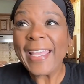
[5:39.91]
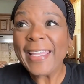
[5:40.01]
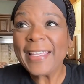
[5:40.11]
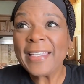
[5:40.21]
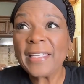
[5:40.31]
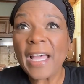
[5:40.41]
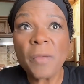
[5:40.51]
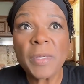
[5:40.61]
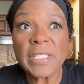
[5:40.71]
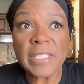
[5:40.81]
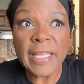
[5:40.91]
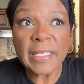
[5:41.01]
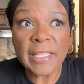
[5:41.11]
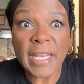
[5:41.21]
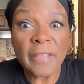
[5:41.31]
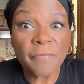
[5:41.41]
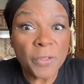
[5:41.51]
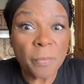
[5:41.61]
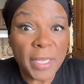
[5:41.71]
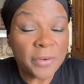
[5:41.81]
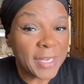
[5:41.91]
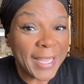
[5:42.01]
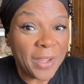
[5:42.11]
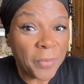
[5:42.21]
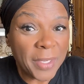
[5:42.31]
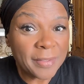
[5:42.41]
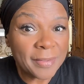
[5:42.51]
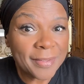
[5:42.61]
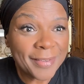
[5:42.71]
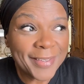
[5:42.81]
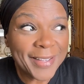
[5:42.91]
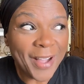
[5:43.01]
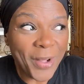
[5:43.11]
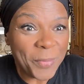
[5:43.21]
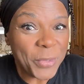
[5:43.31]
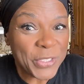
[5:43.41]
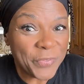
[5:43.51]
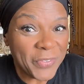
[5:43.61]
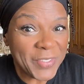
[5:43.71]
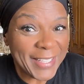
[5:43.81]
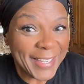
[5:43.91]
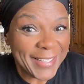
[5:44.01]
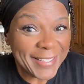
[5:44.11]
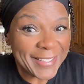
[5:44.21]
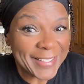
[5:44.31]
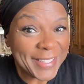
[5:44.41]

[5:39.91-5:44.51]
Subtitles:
And I'm excited that I feel better now at almost 58.